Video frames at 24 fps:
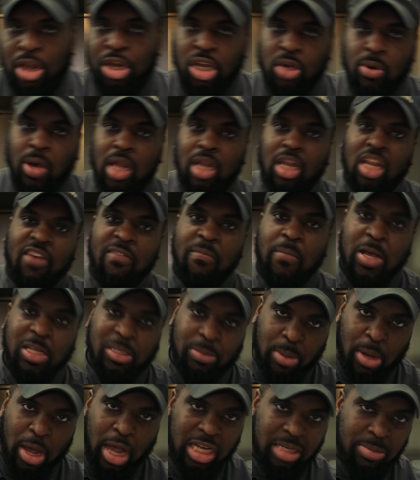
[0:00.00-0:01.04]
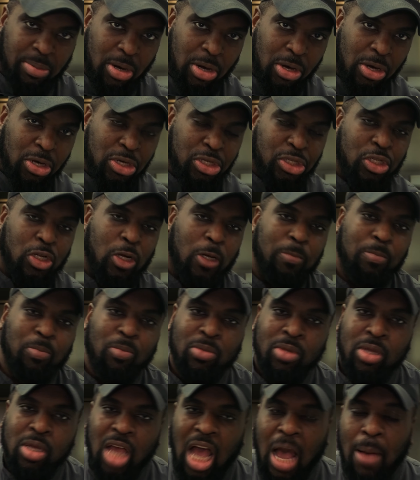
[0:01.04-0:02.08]
know I love my smash burger, so
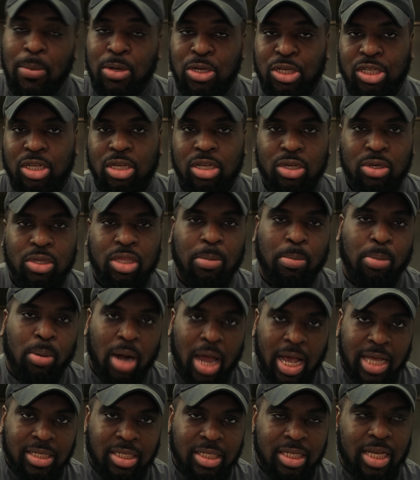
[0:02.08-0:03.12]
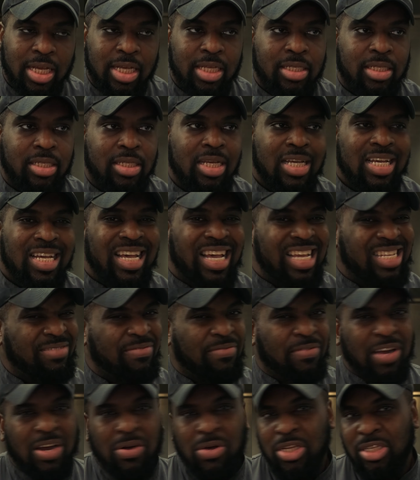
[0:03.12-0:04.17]
I'm gonna show you the process. It's
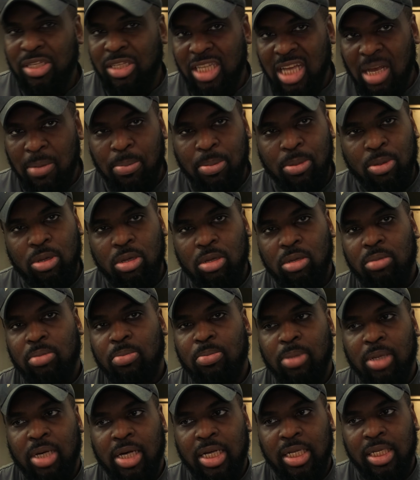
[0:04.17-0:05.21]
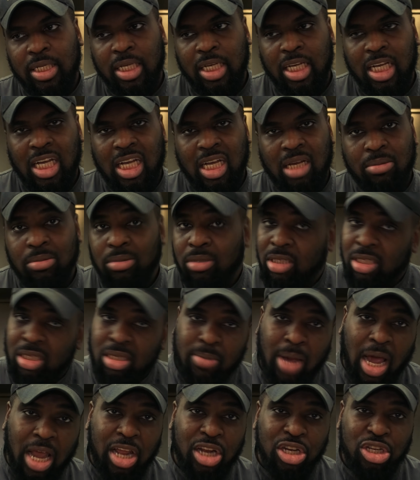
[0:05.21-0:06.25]
very simple, but you
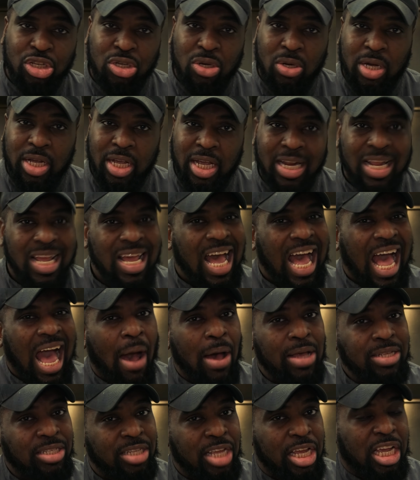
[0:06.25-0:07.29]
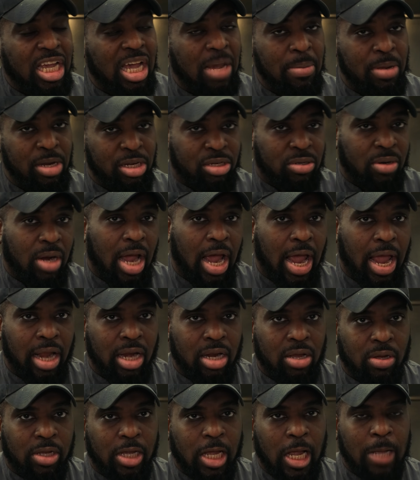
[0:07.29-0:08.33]
might enjoy it. I'll say come and try it,
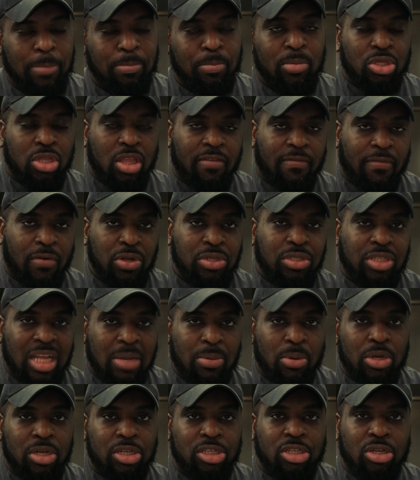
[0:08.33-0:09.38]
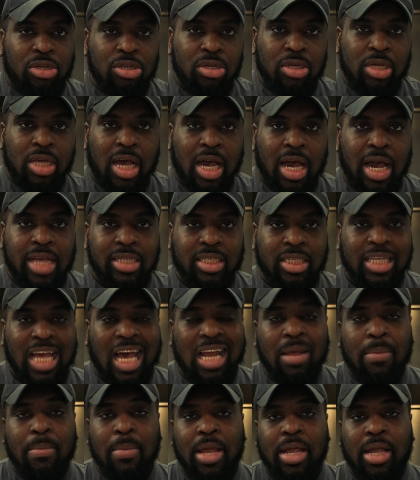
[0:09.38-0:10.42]
okay? So the first thing I wanna show you guys is
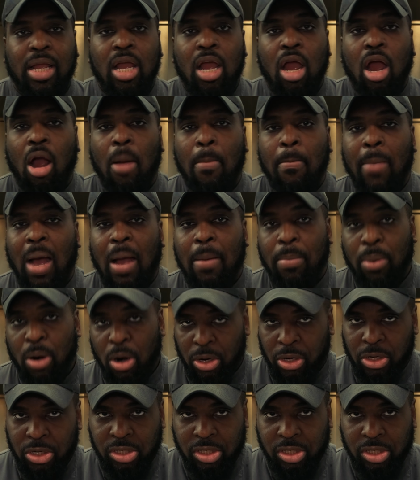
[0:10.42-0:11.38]
how to make my burger